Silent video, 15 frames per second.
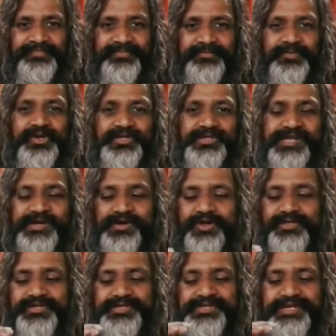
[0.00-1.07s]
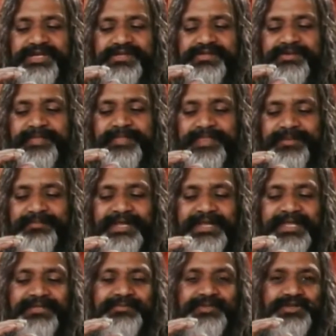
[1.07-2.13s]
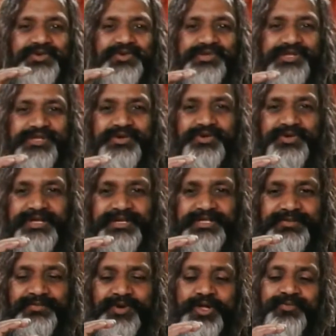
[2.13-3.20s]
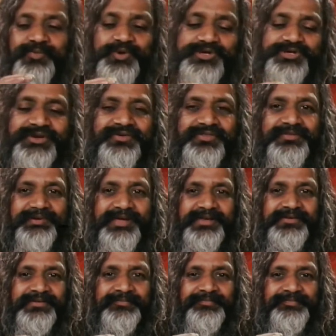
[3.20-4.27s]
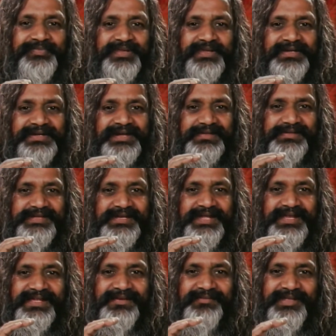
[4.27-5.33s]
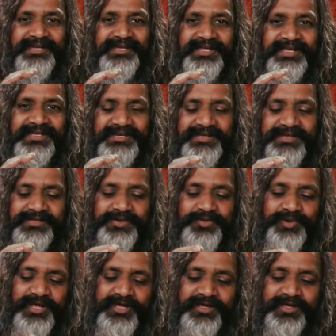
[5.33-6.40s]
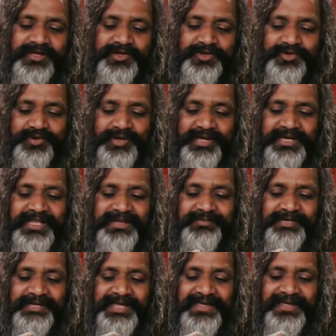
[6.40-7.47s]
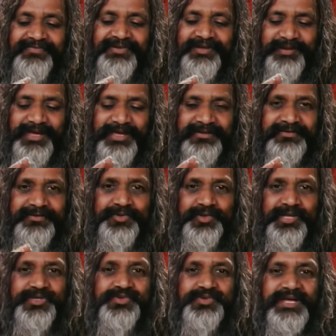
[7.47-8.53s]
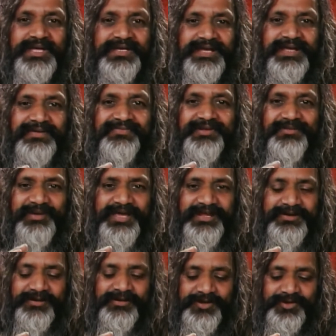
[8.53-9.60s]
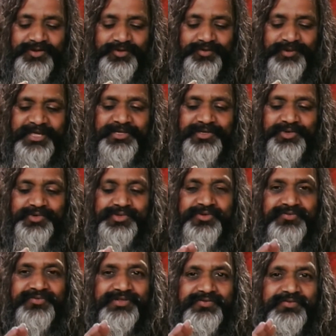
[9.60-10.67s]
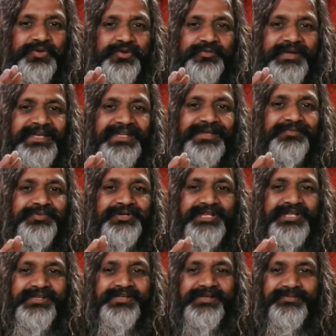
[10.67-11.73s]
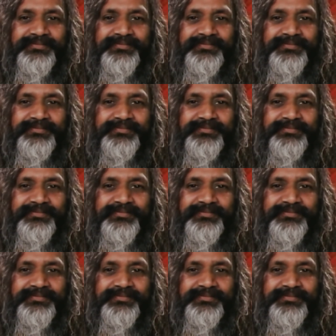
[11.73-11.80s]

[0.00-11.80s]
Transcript: Modern psychology says man has been using only a small portion of the mind. Transcendental meditation is a way to enable every man, to educate every man to make use of his full mental potential.